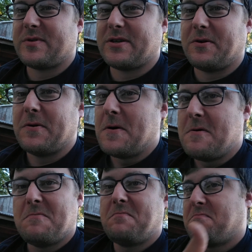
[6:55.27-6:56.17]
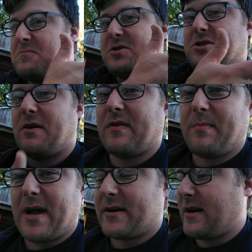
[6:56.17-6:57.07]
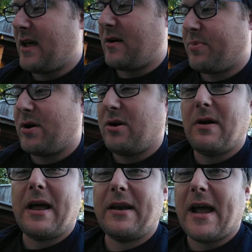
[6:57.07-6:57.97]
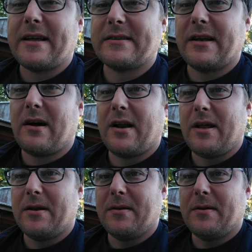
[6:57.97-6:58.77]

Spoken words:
So shoved it back together, put a new head gasket on it,